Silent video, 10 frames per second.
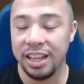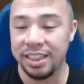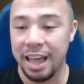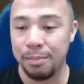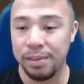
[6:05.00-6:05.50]

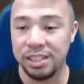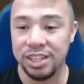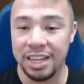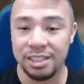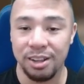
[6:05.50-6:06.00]
damage
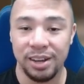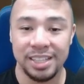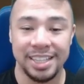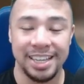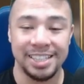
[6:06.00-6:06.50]
as long
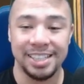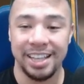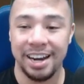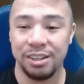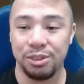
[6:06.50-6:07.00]
as he is
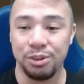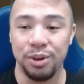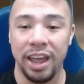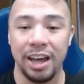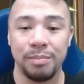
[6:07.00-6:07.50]
there to
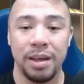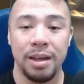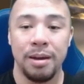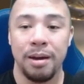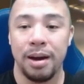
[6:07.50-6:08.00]
help
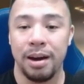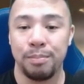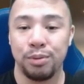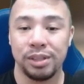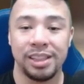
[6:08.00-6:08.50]

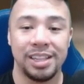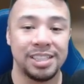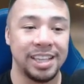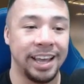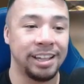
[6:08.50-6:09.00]
put
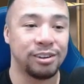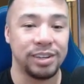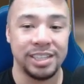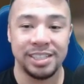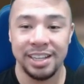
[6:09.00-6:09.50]
this
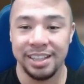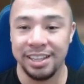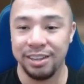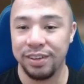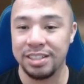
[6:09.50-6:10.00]
increased
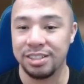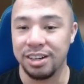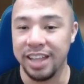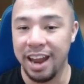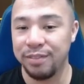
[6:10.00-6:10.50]
defense
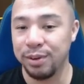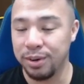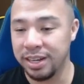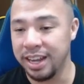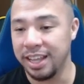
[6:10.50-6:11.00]
on
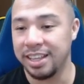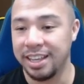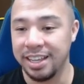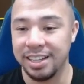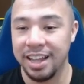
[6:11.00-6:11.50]
everyone and
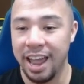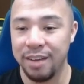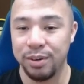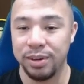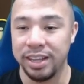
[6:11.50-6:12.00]
heal
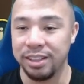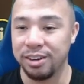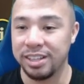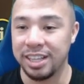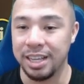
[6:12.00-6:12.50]
everyone in
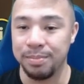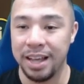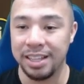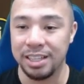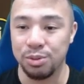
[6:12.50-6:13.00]
your team.
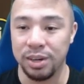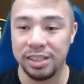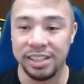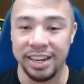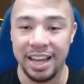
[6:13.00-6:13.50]
That is
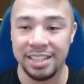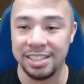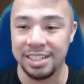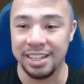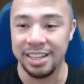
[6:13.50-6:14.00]
what
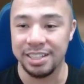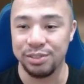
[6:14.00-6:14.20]
Tenacial is